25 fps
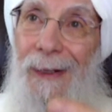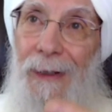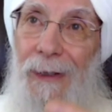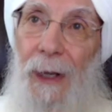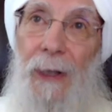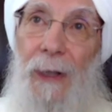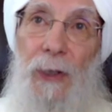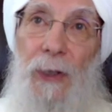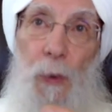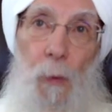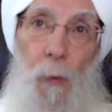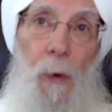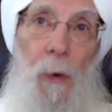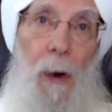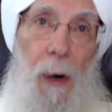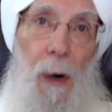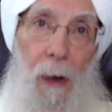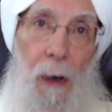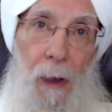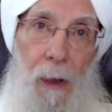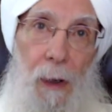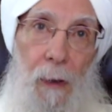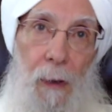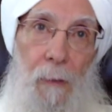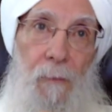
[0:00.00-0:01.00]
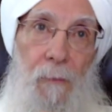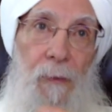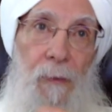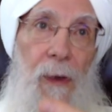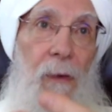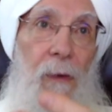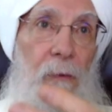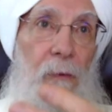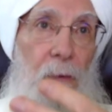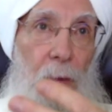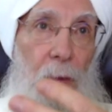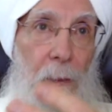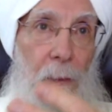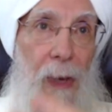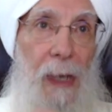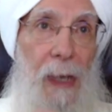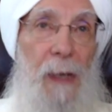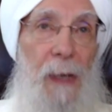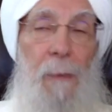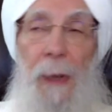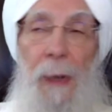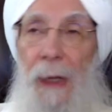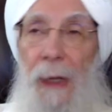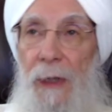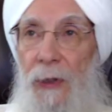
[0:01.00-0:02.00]
does work for
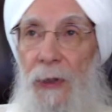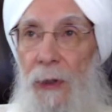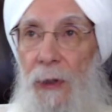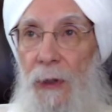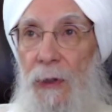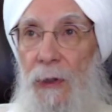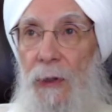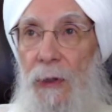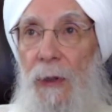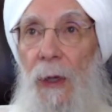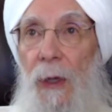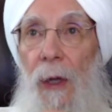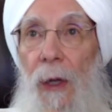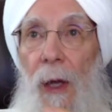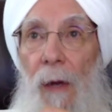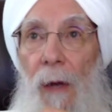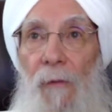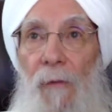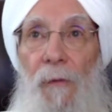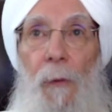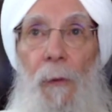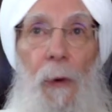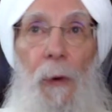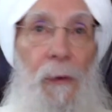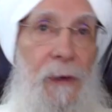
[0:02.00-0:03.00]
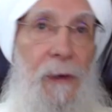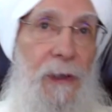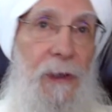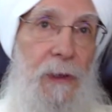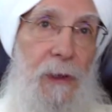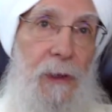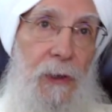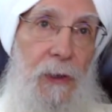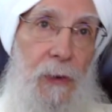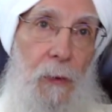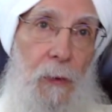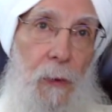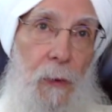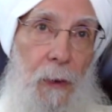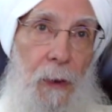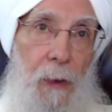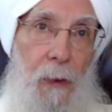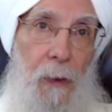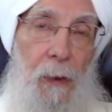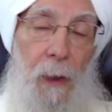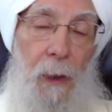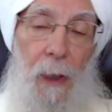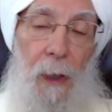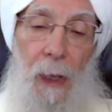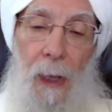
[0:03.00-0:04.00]
many patients for this disorder.
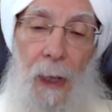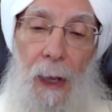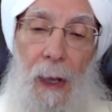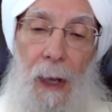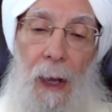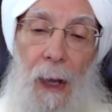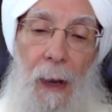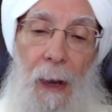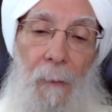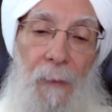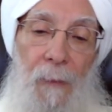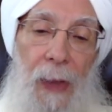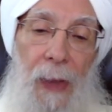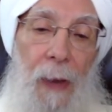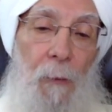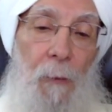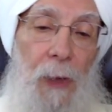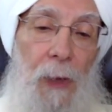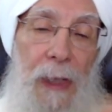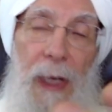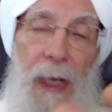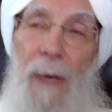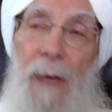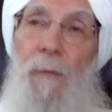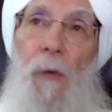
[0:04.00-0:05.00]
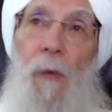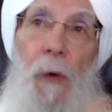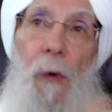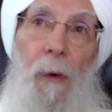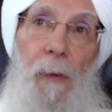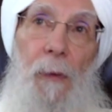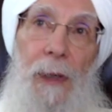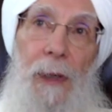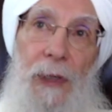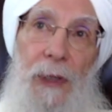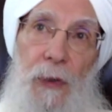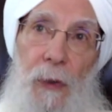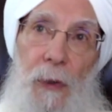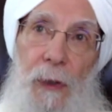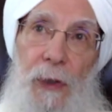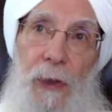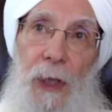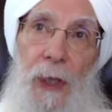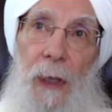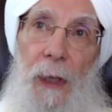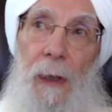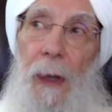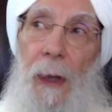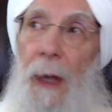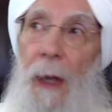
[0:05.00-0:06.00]
And we need more research.
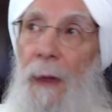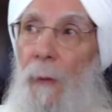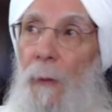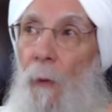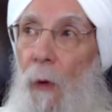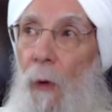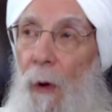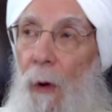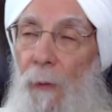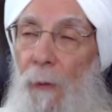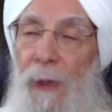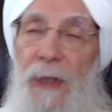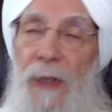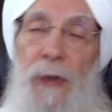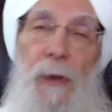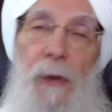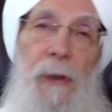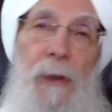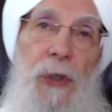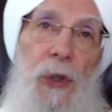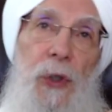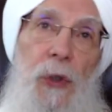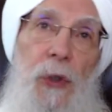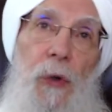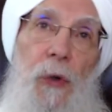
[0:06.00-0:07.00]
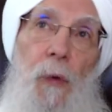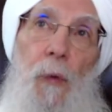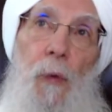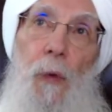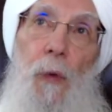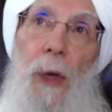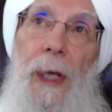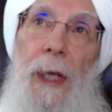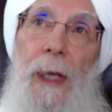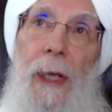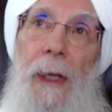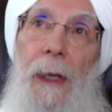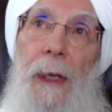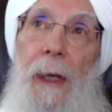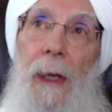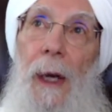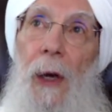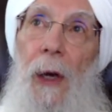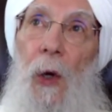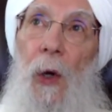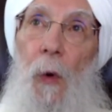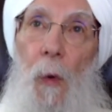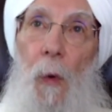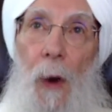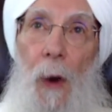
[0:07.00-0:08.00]
And the more research we
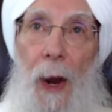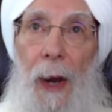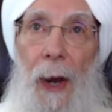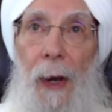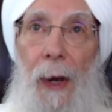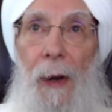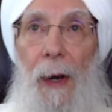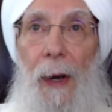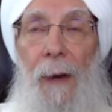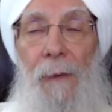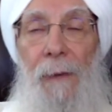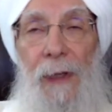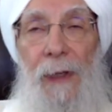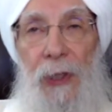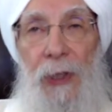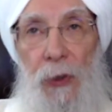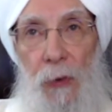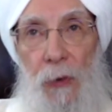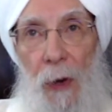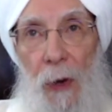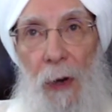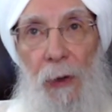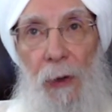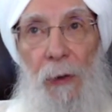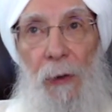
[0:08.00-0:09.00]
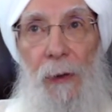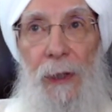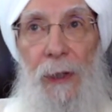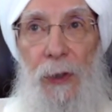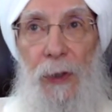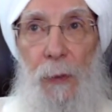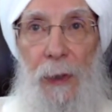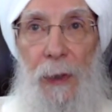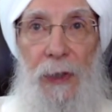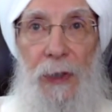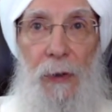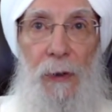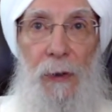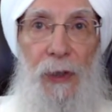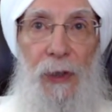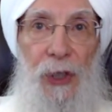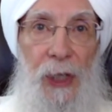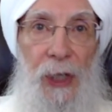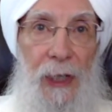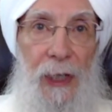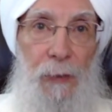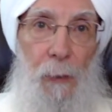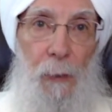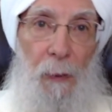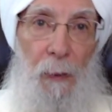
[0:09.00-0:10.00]
acquire and the stronger this research
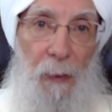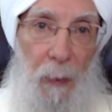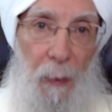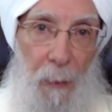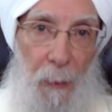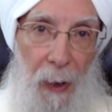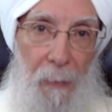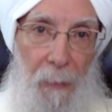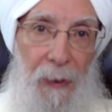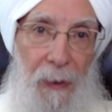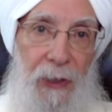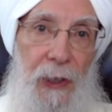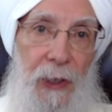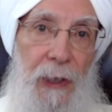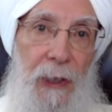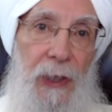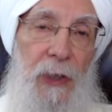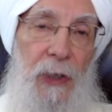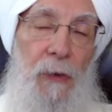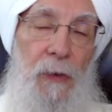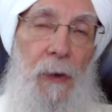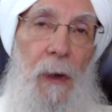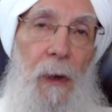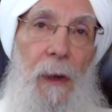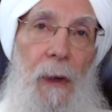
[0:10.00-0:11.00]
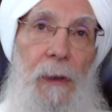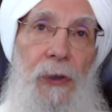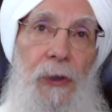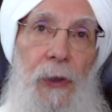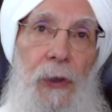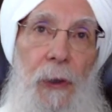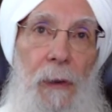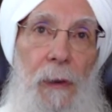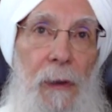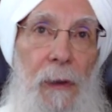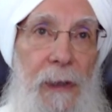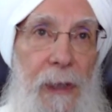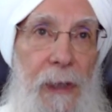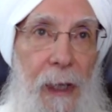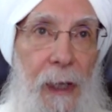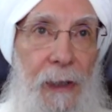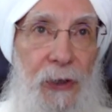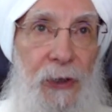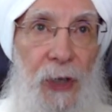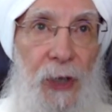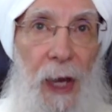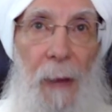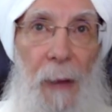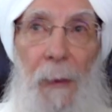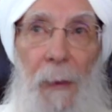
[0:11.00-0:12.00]
is, when we publish in strong journals like
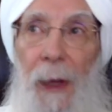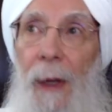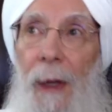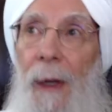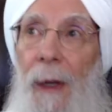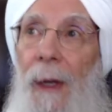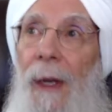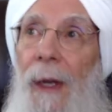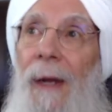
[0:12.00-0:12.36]
JAMA,